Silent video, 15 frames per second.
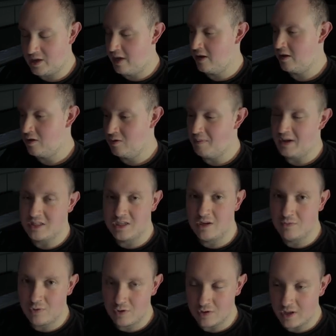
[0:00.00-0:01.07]
I know my team
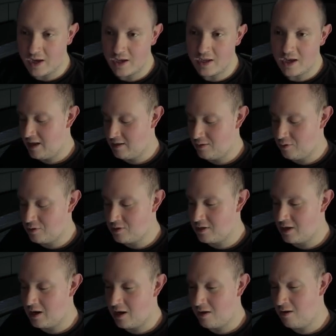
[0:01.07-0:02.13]
won't die. I don't want to
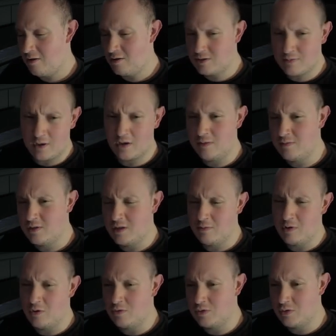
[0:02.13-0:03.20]
think like, oh, is my team
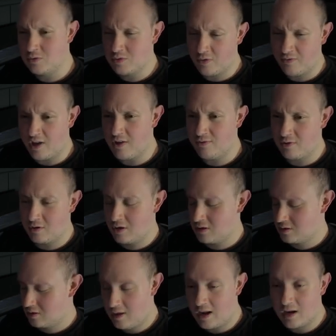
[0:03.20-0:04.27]
going to survive or
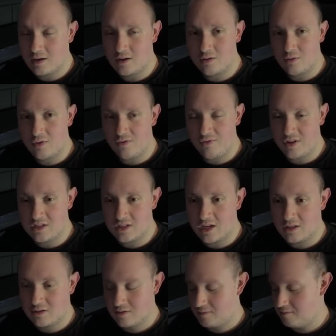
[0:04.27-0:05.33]
not. Gallagher will fix
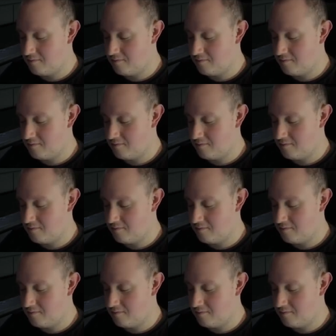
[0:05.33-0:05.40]
that.